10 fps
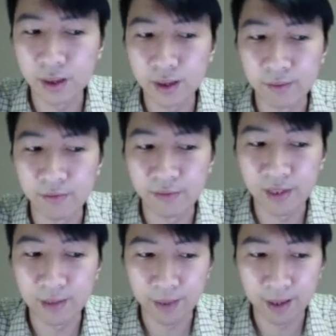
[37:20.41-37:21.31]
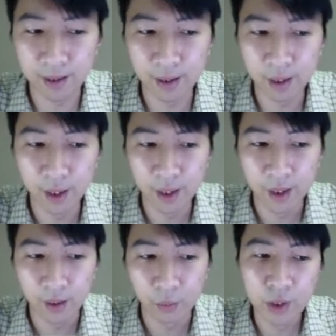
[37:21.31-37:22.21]
which was the region
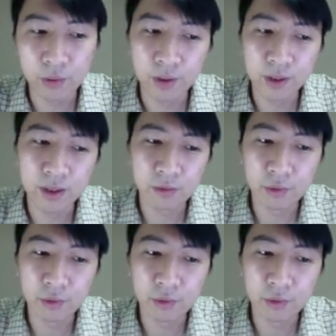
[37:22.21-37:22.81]
governed by Philip.